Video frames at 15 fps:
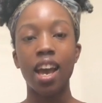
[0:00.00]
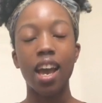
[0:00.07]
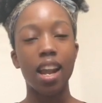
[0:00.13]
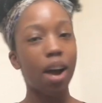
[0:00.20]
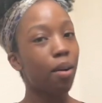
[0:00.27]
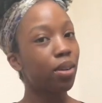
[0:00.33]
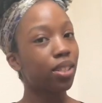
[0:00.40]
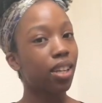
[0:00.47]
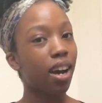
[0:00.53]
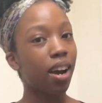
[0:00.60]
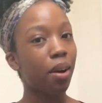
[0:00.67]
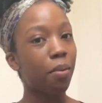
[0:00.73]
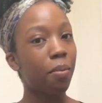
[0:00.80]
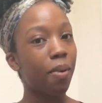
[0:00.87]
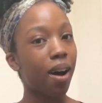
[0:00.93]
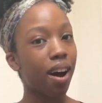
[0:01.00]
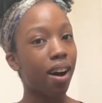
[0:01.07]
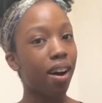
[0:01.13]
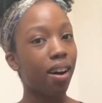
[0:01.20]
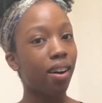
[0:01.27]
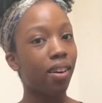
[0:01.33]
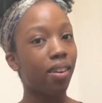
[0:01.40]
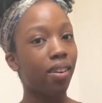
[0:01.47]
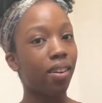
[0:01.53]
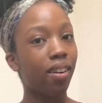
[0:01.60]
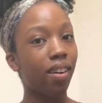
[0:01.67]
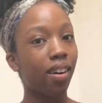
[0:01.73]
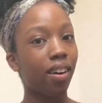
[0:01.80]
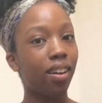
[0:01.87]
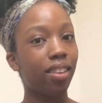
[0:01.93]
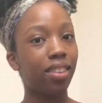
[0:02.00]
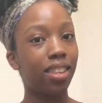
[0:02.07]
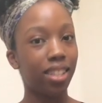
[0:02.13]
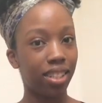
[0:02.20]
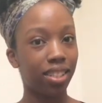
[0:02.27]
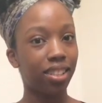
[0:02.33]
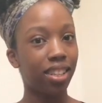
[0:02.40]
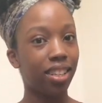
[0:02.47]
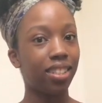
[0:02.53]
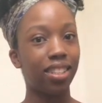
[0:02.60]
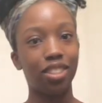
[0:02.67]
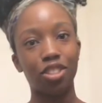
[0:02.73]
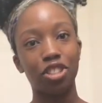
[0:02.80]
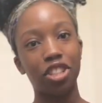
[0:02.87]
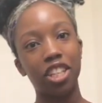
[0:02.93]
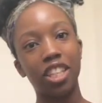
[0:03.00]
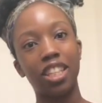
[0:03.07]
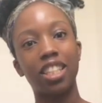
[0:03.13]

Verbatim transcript: and I was like, wow, this is interesting.